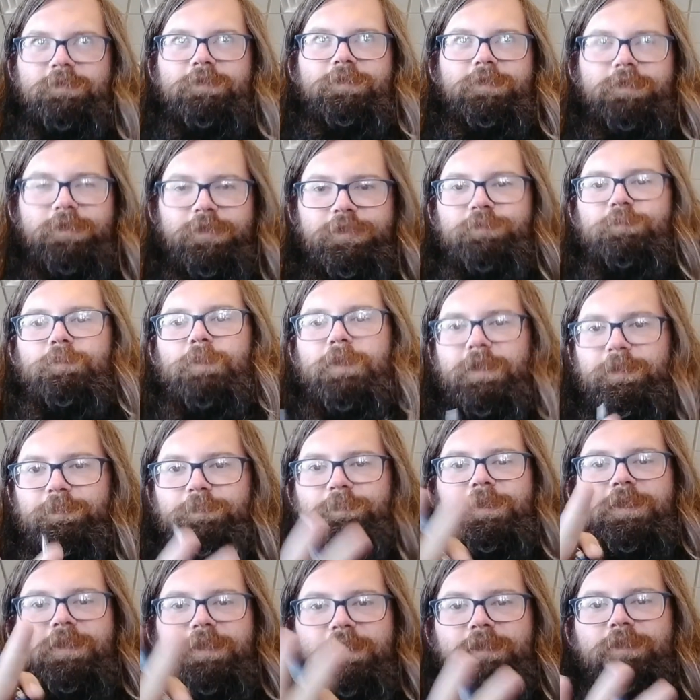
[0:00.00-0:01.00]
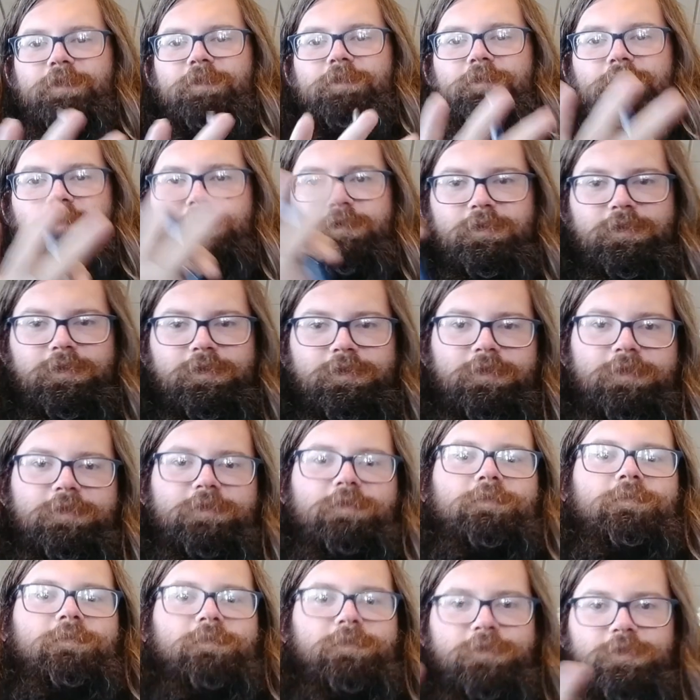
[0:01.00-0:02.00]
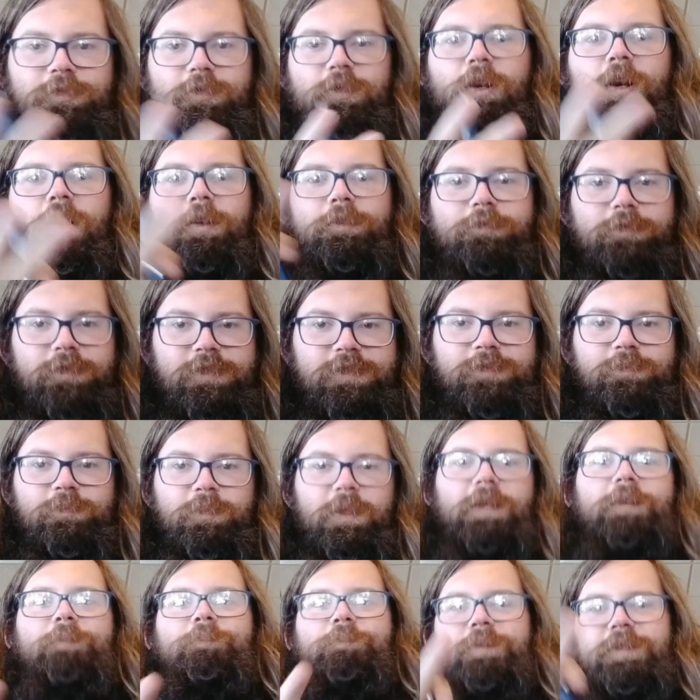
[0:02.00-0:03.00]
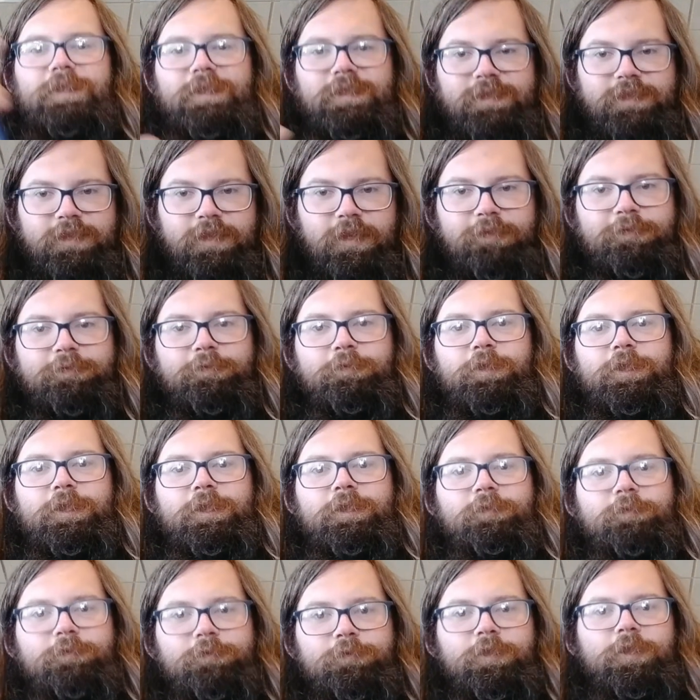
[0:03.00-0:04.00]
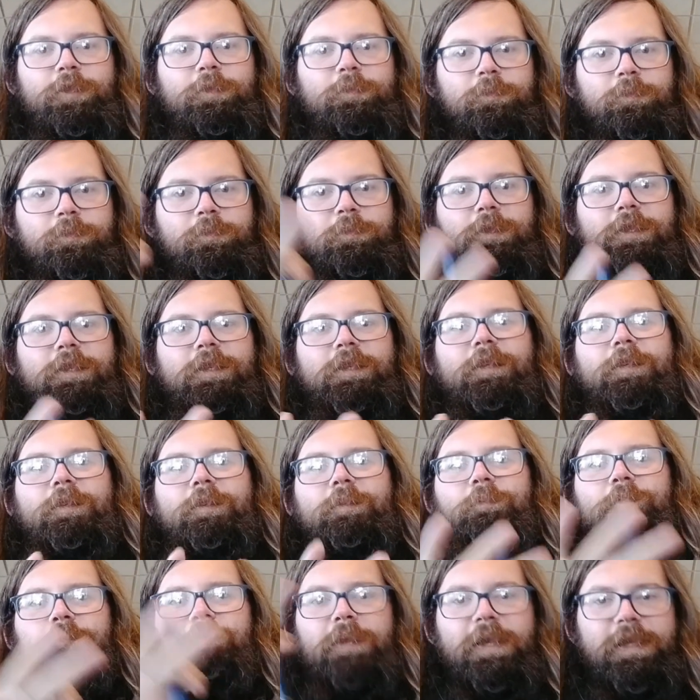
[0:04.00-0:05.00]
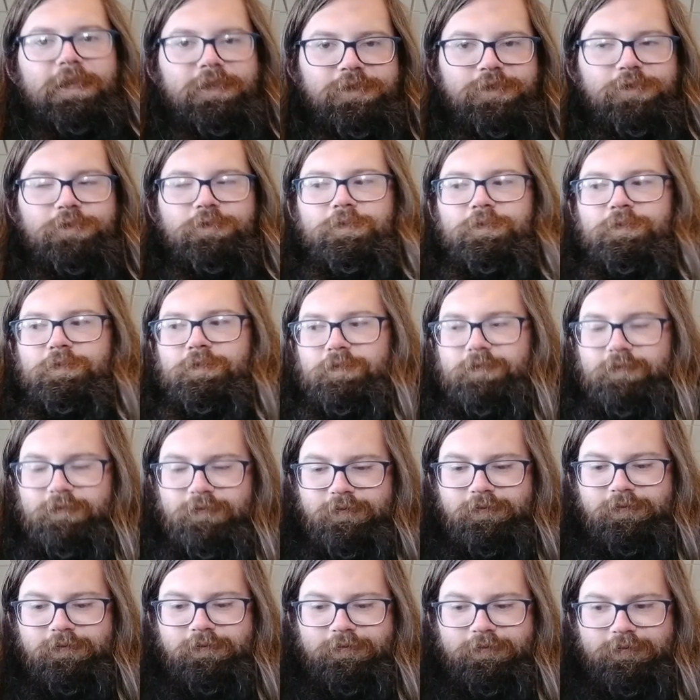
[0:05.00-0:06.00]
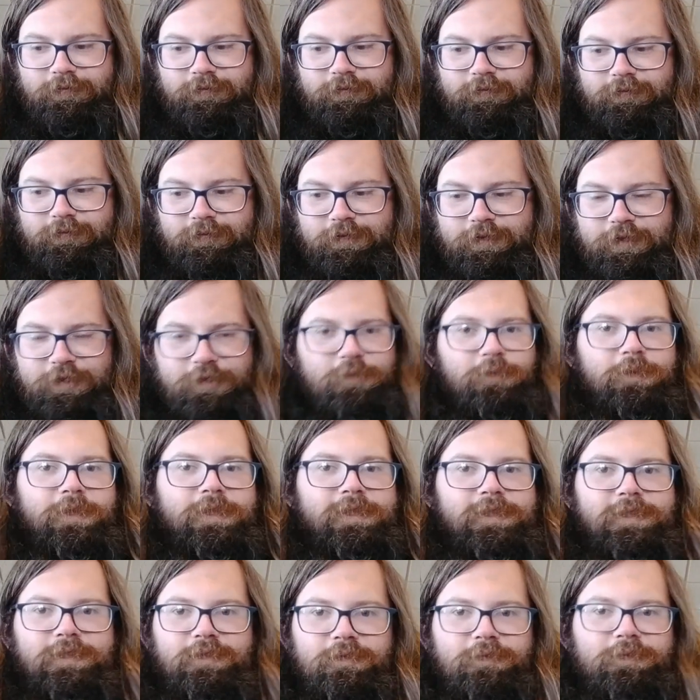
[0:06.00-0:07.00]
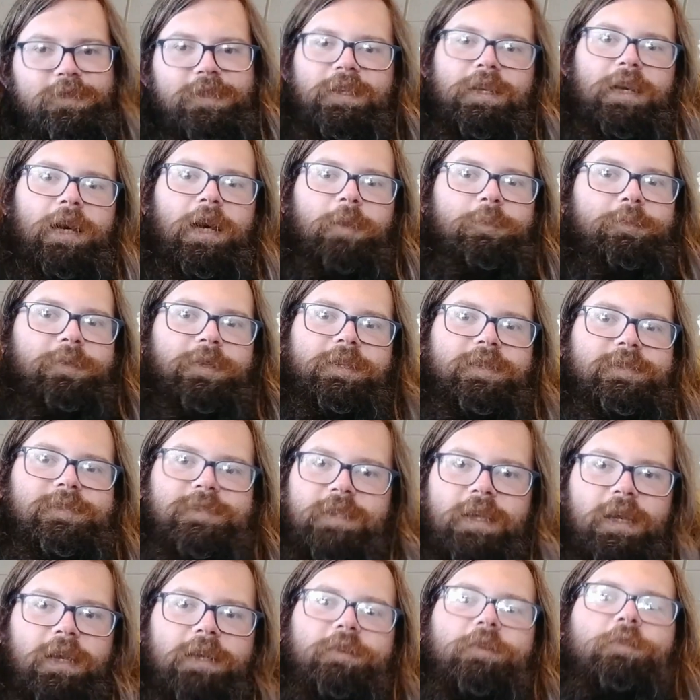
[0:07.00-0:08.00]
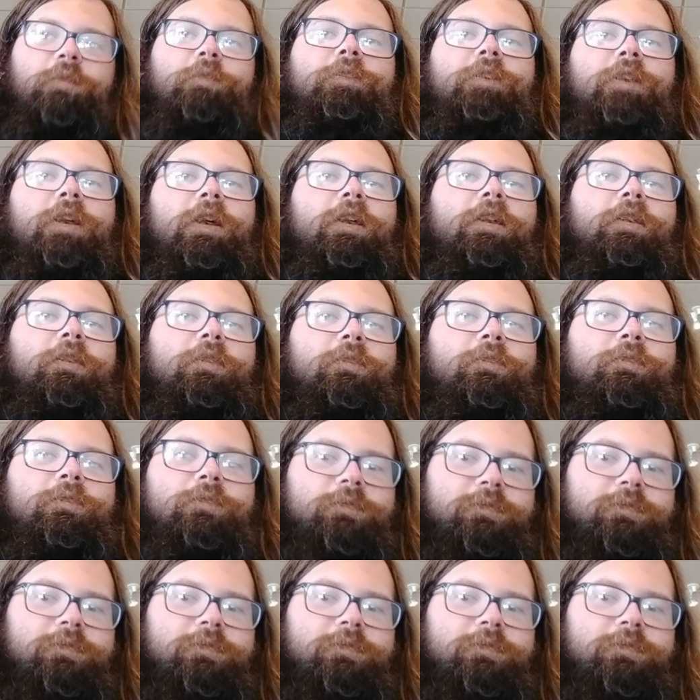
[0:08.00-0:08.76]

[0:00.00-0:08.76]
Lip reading: You might be, your office might be suffering from major degrees of incompetence. I don't know.